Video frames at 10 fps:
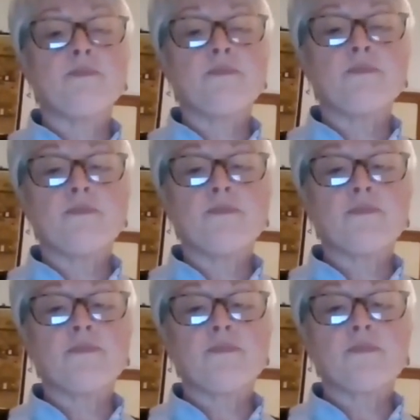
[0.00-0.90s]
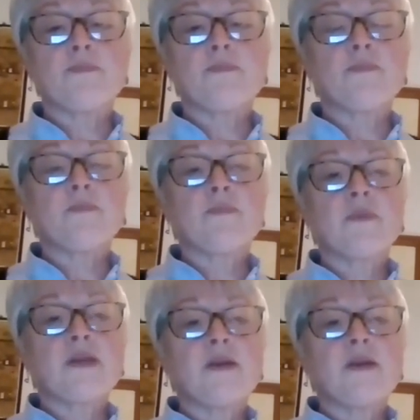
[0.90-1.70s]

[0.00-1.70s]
Nobody speaks.